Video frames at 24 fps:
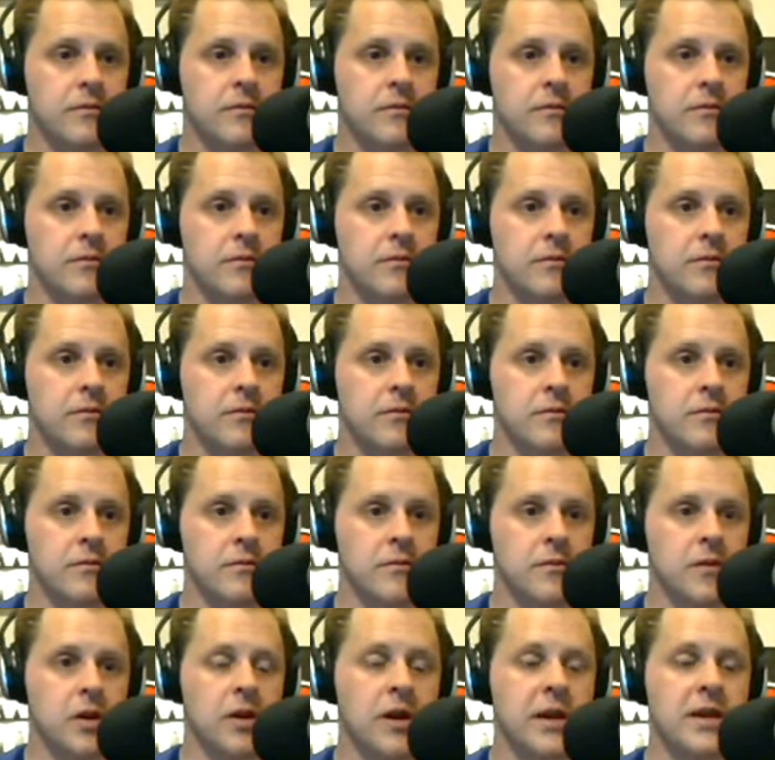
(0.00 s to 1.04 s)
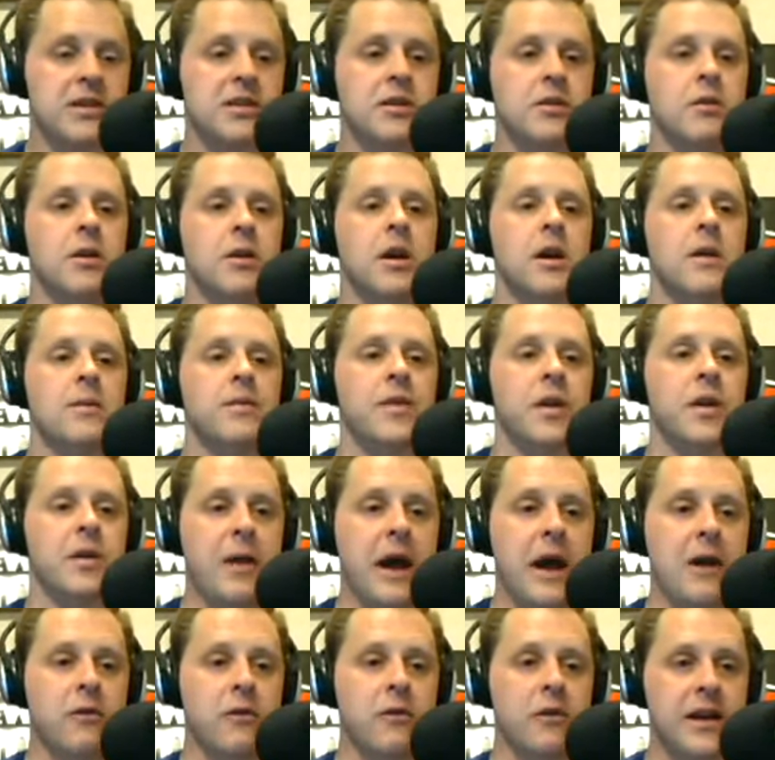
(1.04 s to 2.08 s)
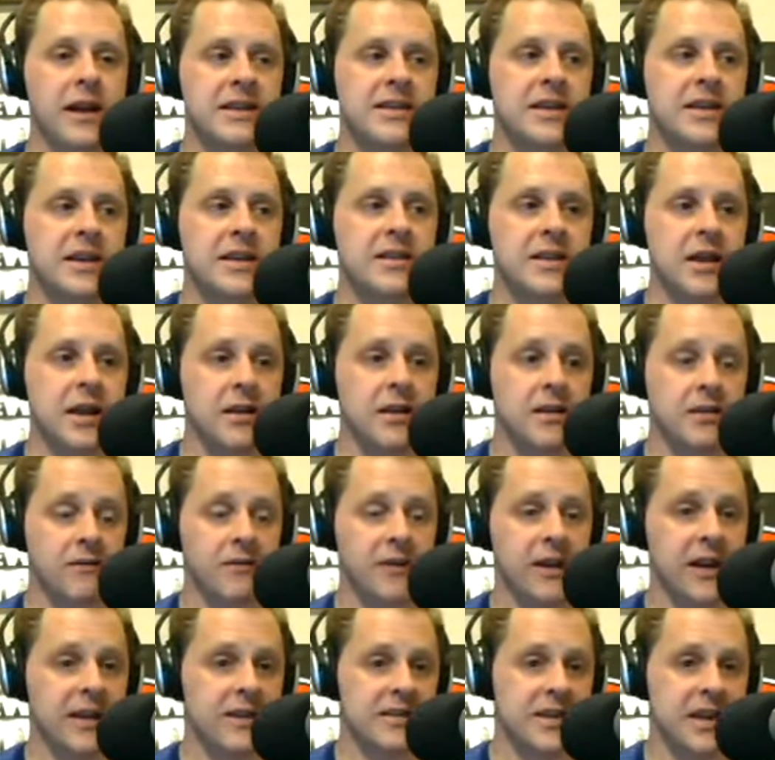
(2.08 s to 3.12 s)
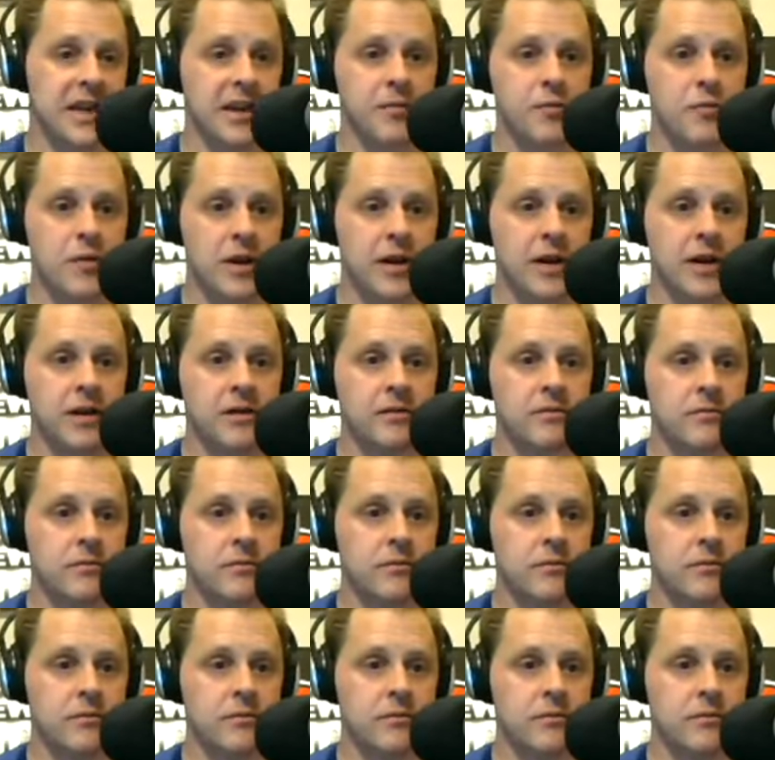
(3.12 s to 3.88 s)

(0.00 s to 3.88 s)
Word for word: Yes. Okay, so the power light stays on and the fans keep running.